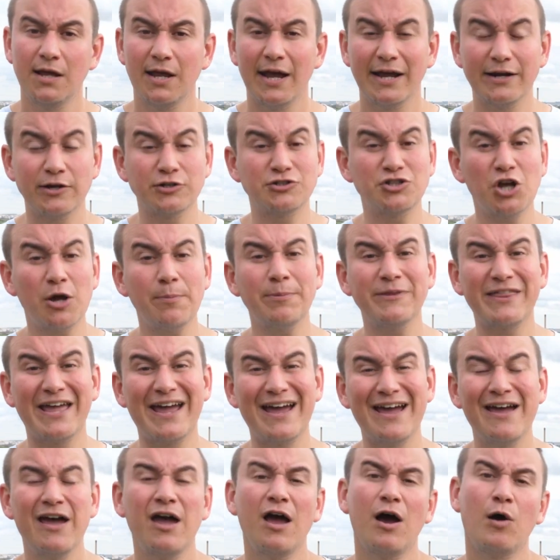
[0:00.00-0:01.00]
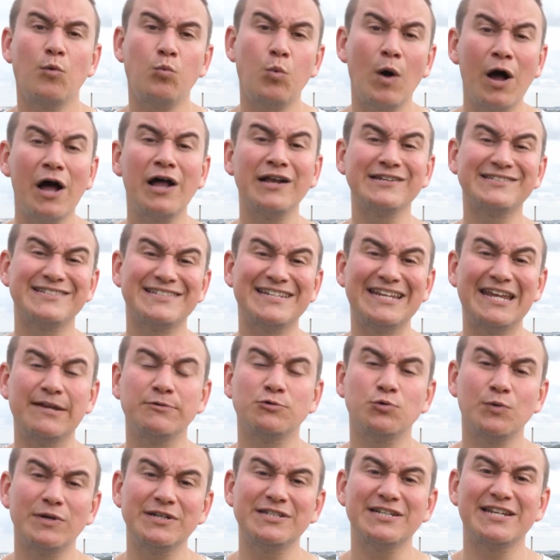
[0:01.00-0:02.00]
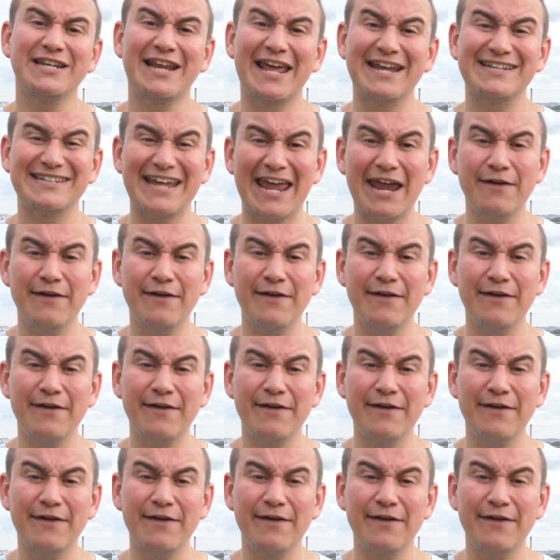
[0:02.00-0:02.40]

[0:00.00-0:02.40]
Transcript: and on top of that, a wild seam to interconnect